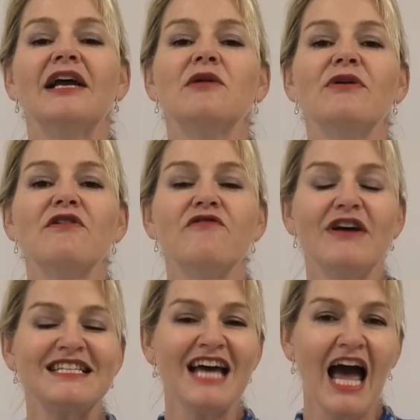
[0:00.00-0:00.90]
can be a
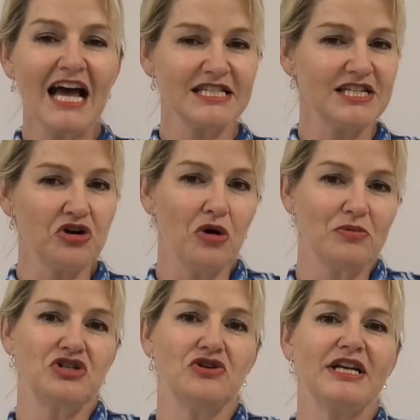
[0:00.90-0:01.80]
fantastic
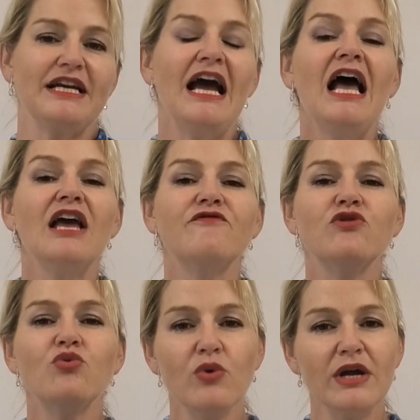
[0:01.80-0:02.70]
opportunity if
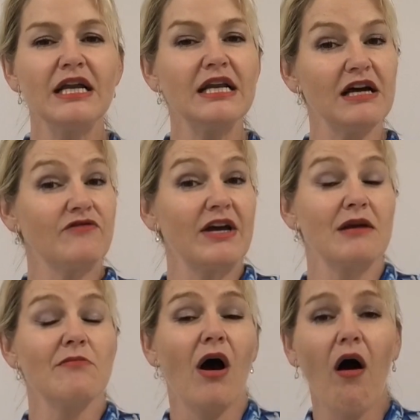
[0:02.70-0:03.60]
you really love
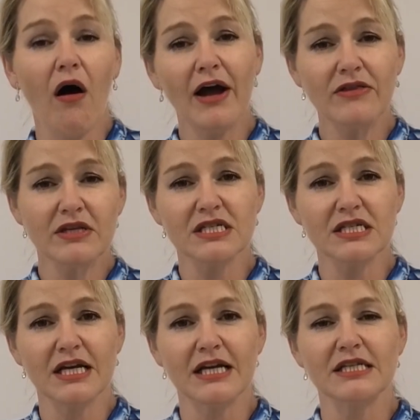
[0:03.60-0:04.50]
getting behind the
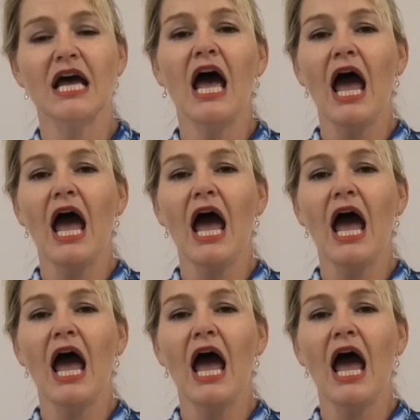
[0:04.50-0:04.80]
scenes